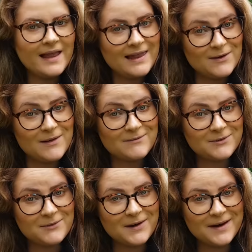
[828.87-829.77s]
Hello
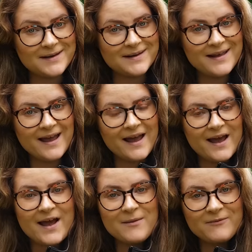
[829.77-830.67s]
everyone.
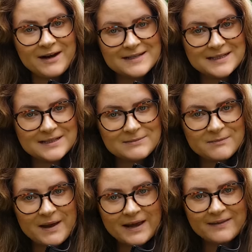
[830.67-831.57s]
Uh, I'm very excited to be
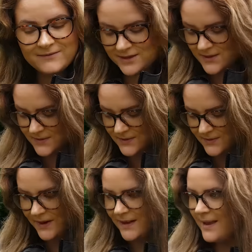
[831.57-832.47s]
back in the videos as
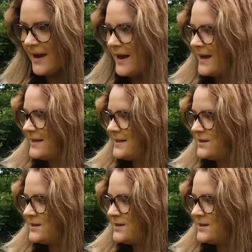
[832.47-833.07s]
well and